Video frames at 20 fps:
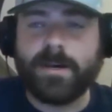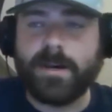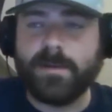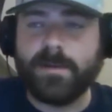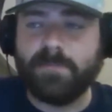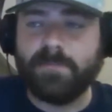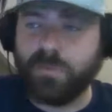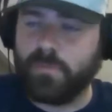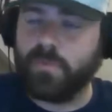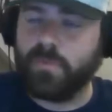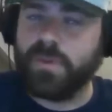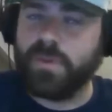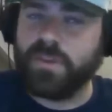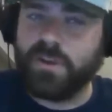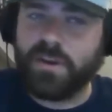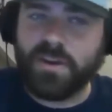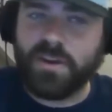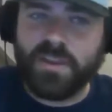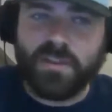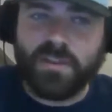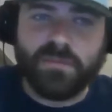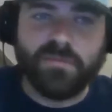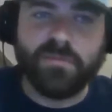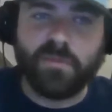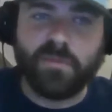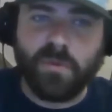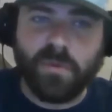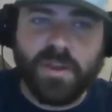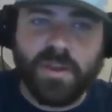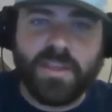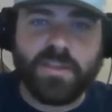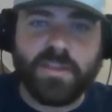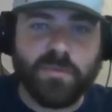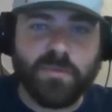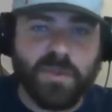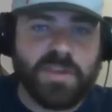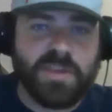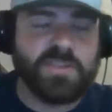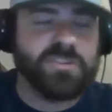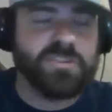But we are in for a
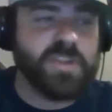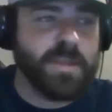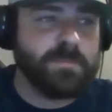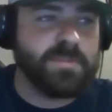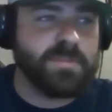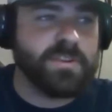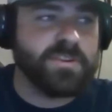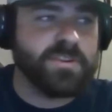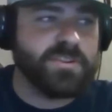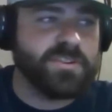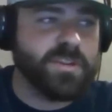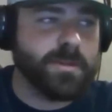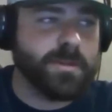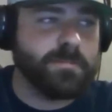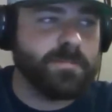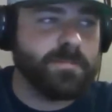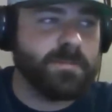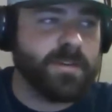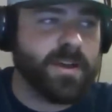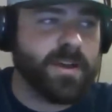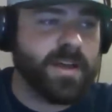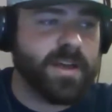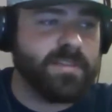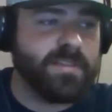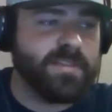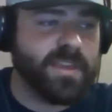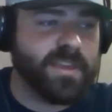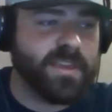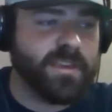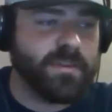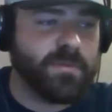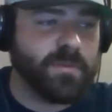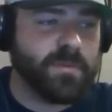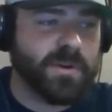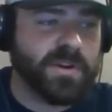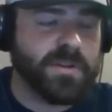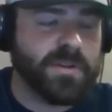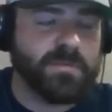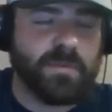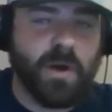great championship. I think we're
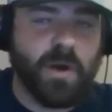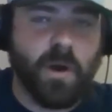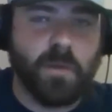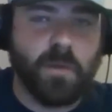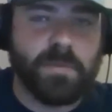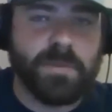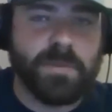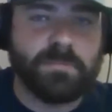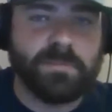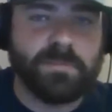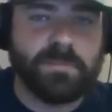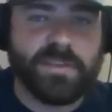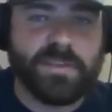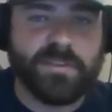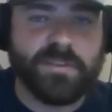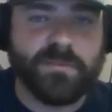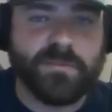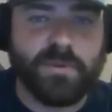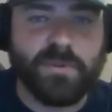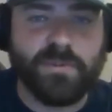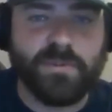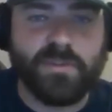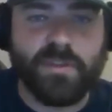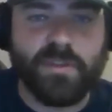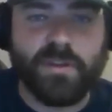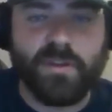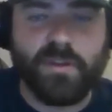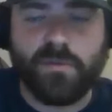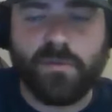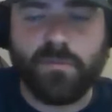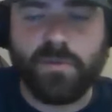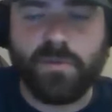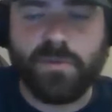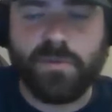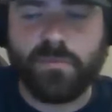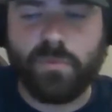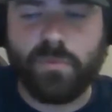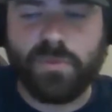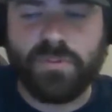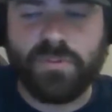going to all be pleased with
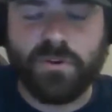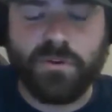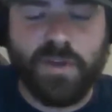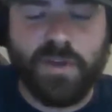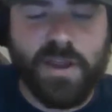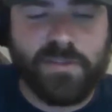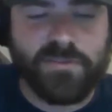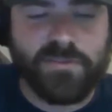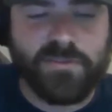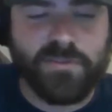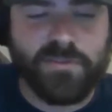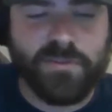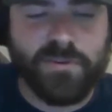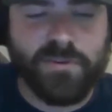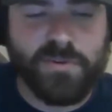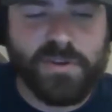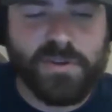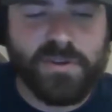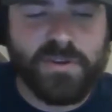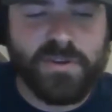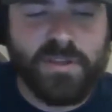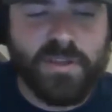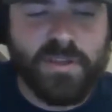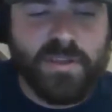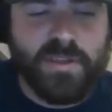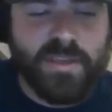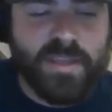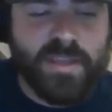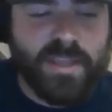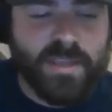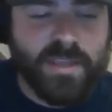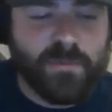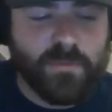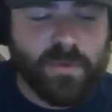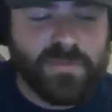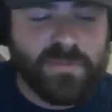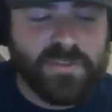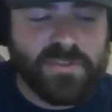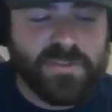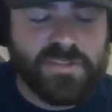what the grounds crew and
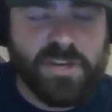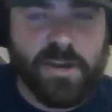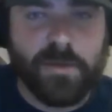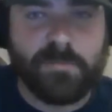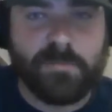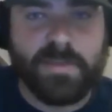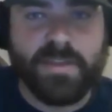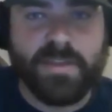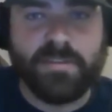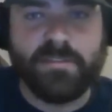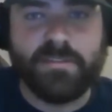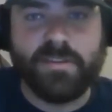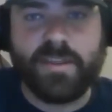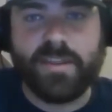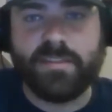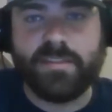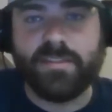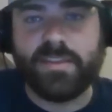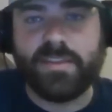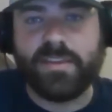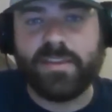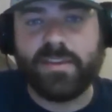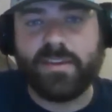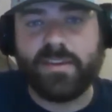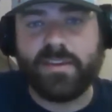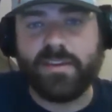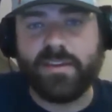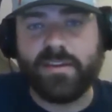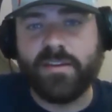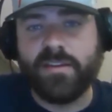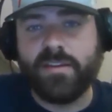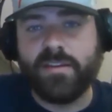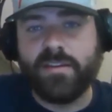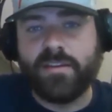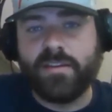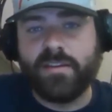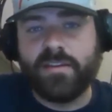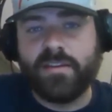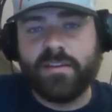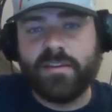what the chairman and the
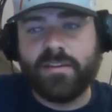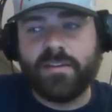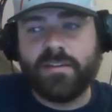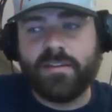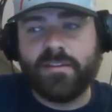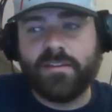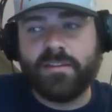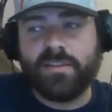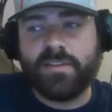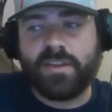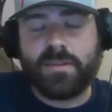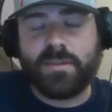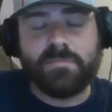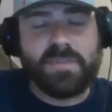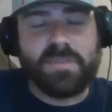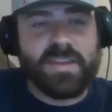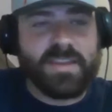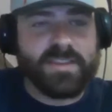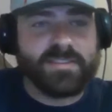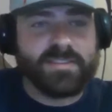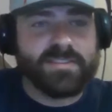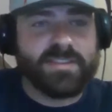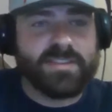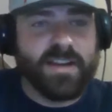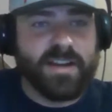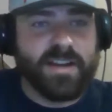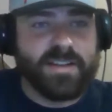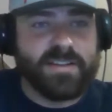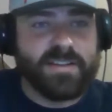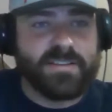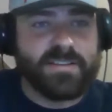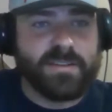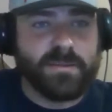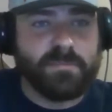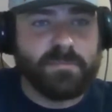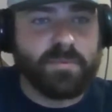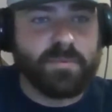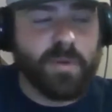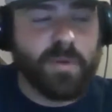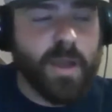committee has done to
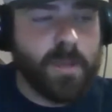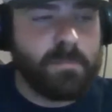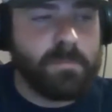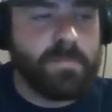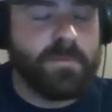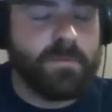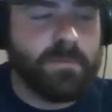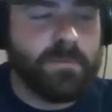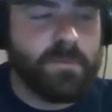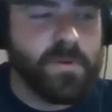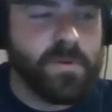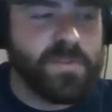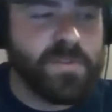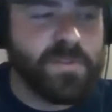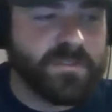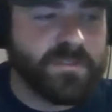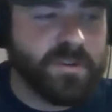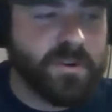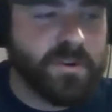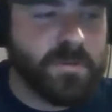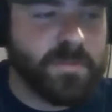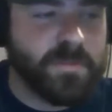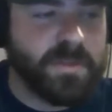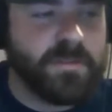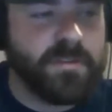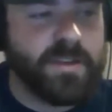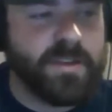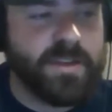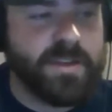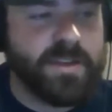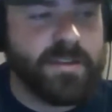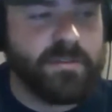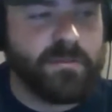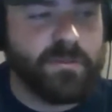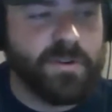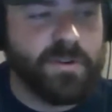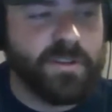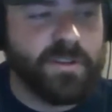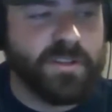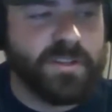prep for this tournament.
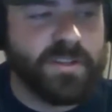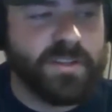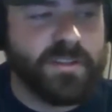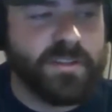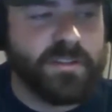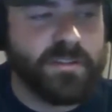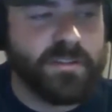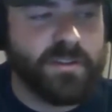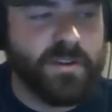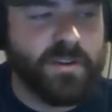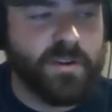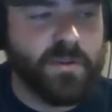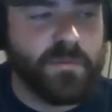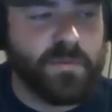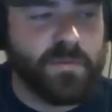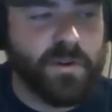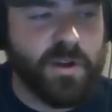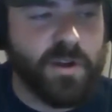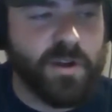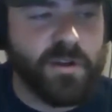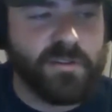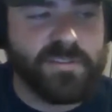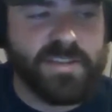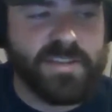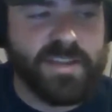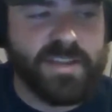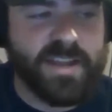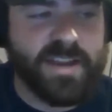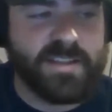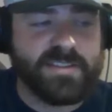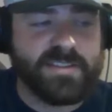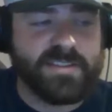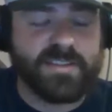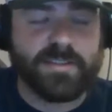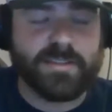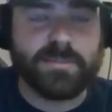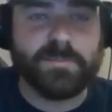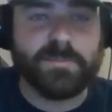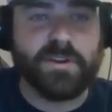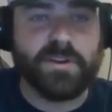Really, overall, 10 out
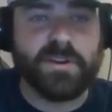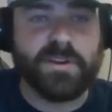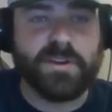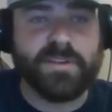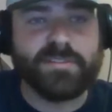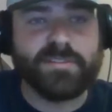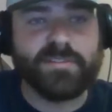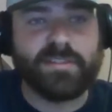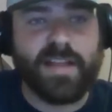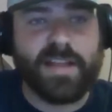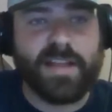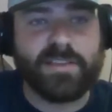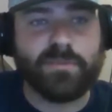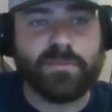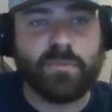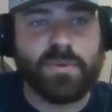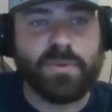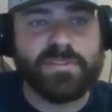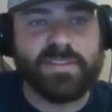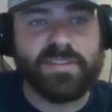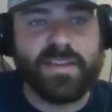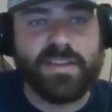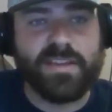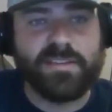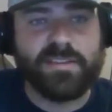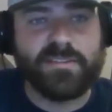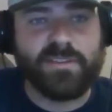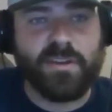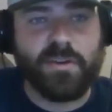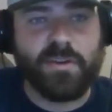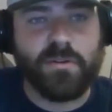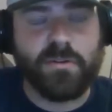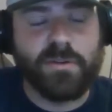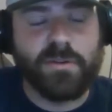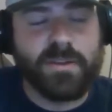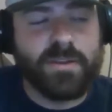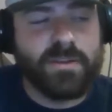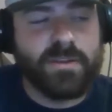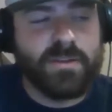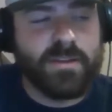experience last Wednesday. So,
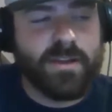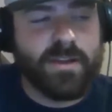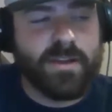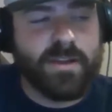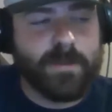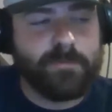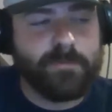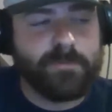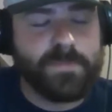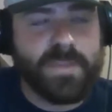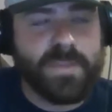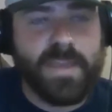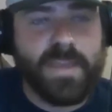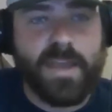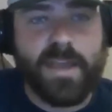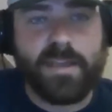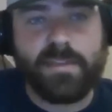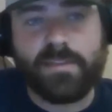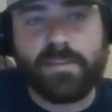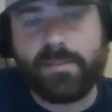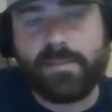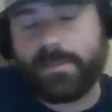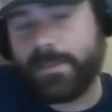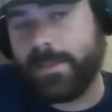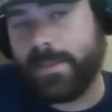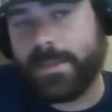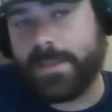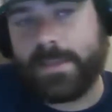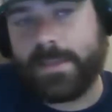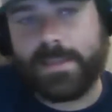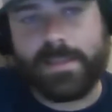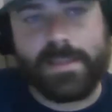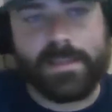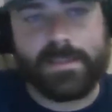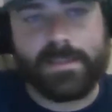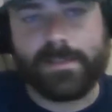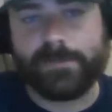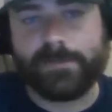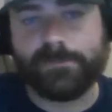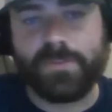yeah,
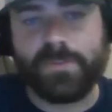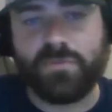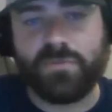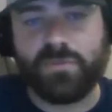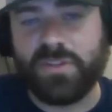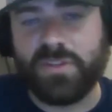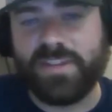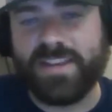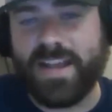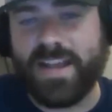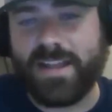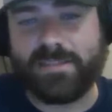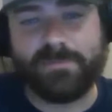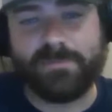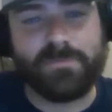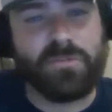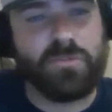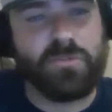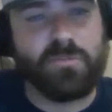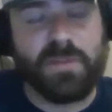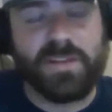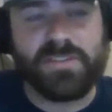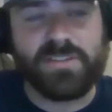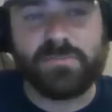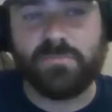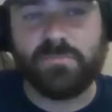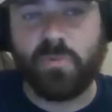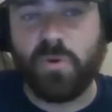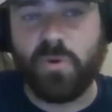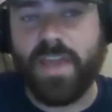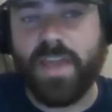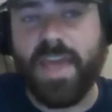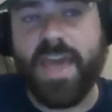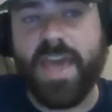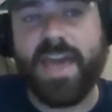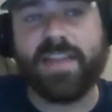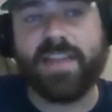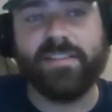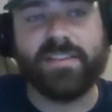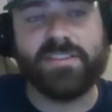really not too much more to
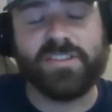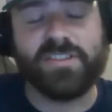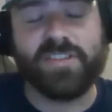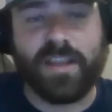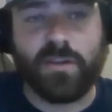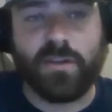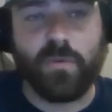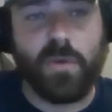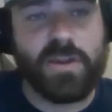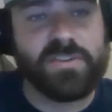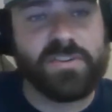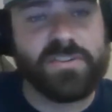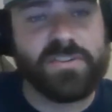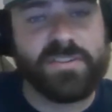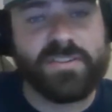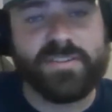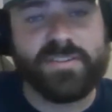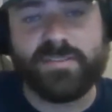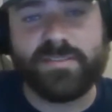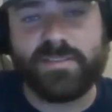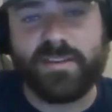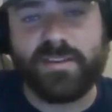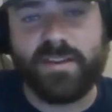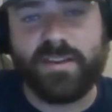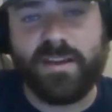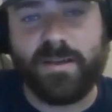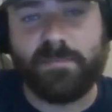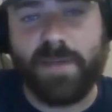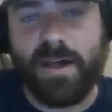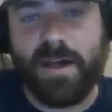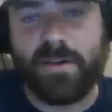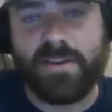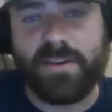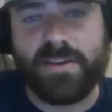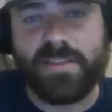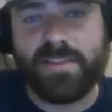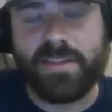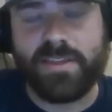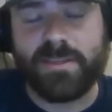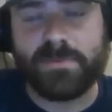add unless you got questions about
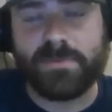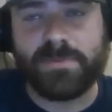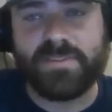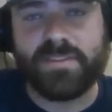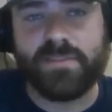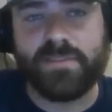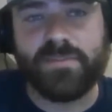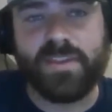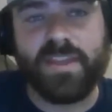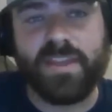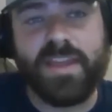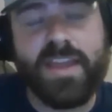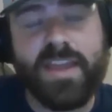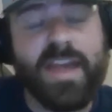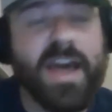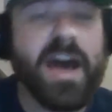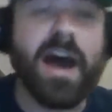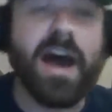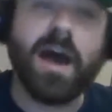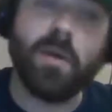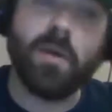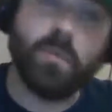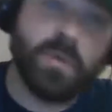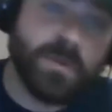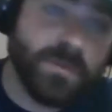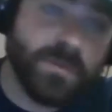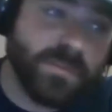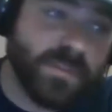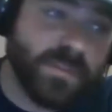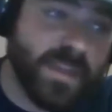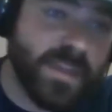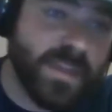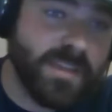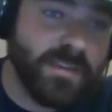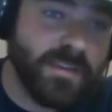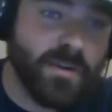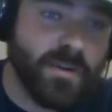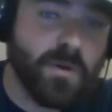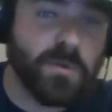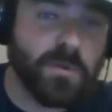anything specific. I will
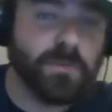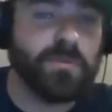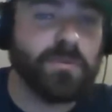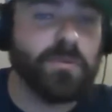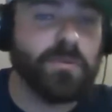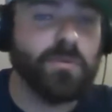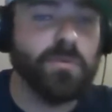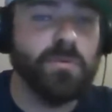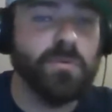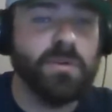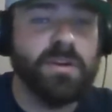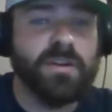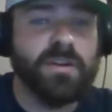say, hole two.